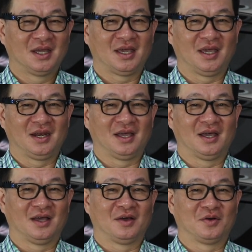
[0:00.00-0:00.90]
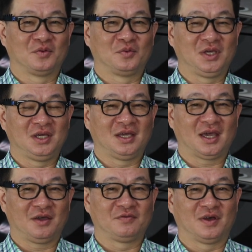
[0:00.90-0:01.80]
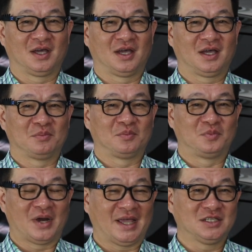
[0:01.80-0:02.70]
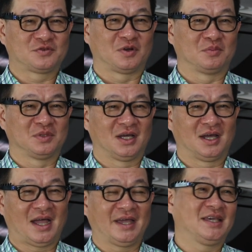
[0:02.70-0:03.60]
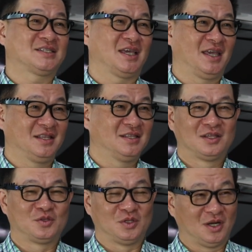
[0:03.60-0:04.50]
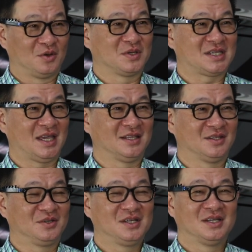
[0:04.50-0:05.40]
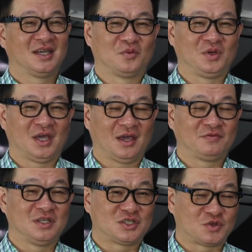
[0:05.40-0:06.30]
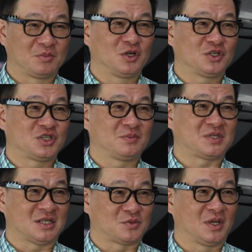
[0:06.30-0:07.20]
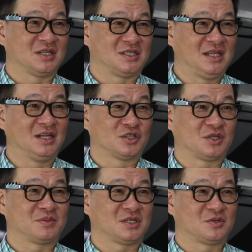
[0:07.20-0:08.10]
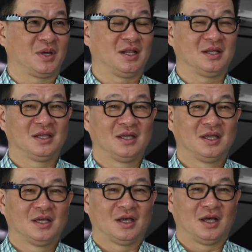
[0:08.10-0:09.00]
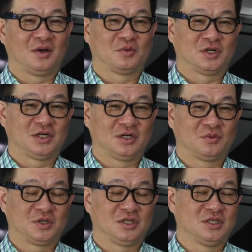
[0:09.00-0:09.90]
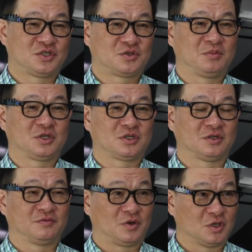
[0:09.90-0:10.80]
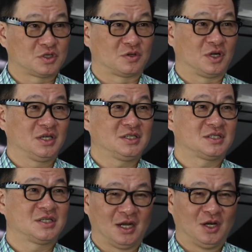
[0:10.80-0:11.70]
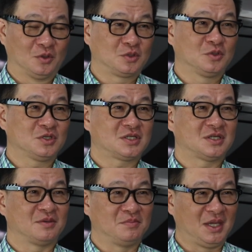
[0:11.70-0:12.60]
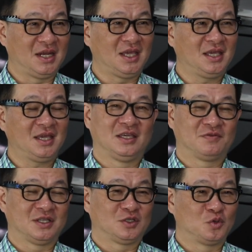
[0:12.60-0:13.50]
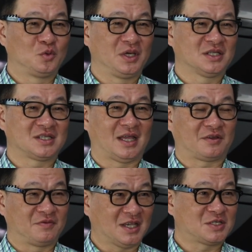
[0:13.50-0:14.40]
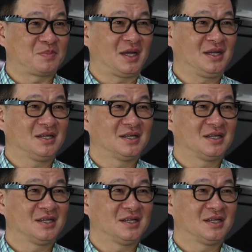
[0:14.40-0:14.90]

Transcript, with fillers: and uh, we have uh, brands from the highest end to the lowest end. No? We have distributorships as well as dealerships as well. Uh, we're, we're the distributor of Rolls Royce, Lotus, Mini, even two wheels like Vespa,